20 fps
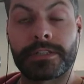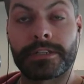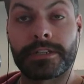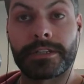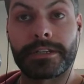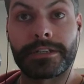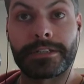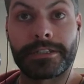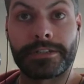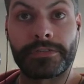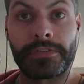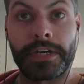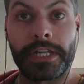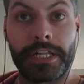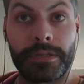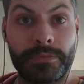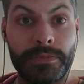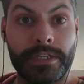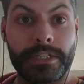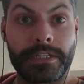to
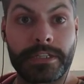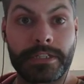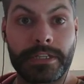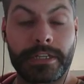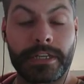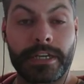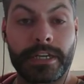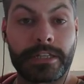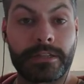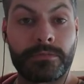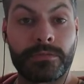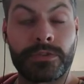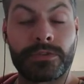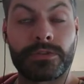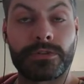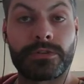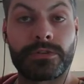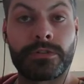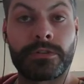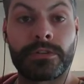develop these and get them
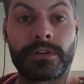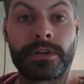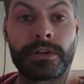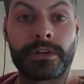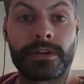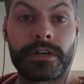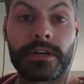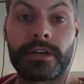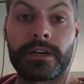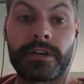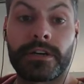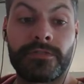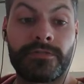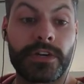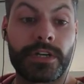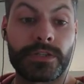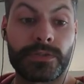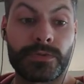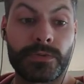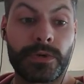through
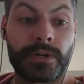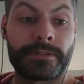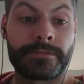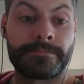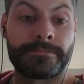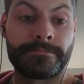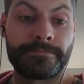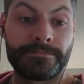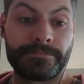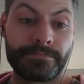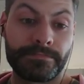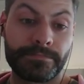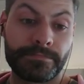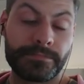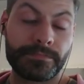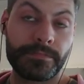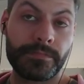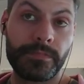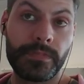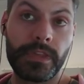phase 1.
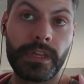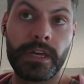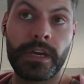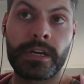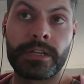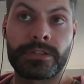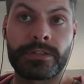And